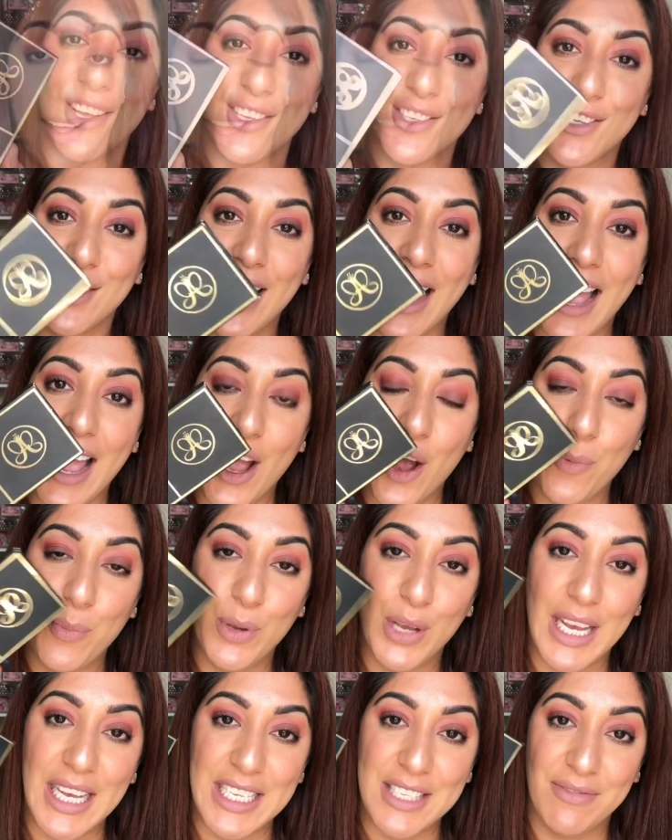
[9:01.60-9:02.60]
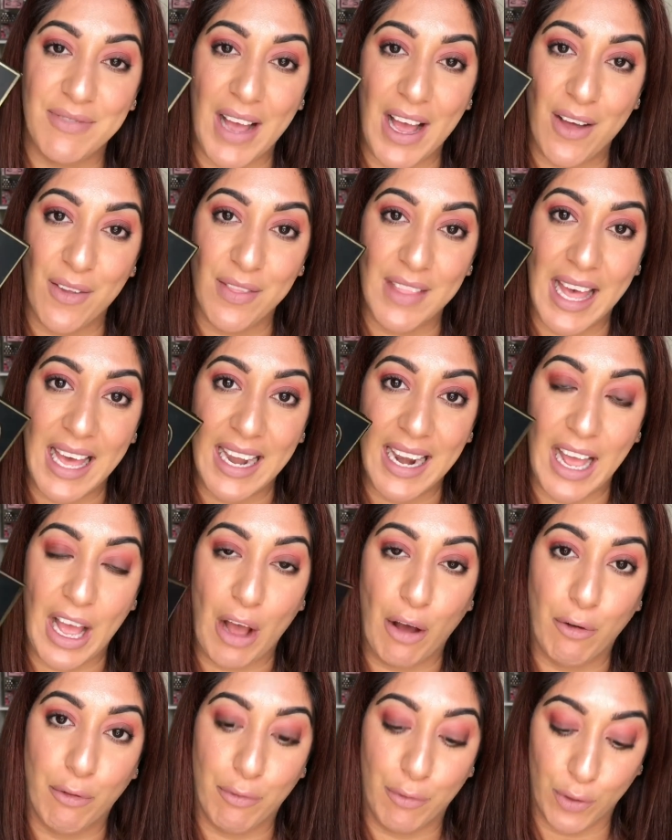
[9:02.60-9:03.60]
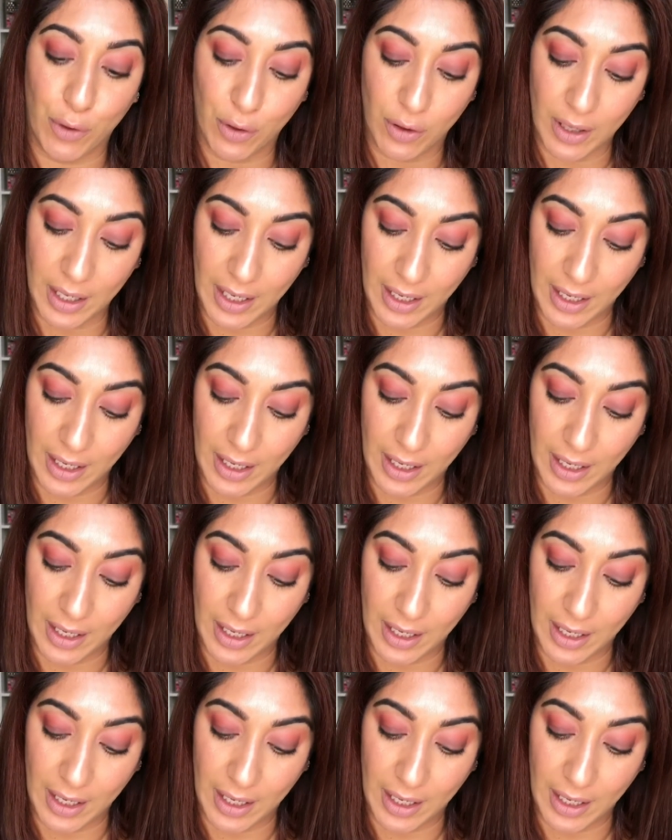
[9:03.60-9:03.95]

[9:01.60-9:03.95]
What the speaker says: So yeah, I hope you guys found that helpful,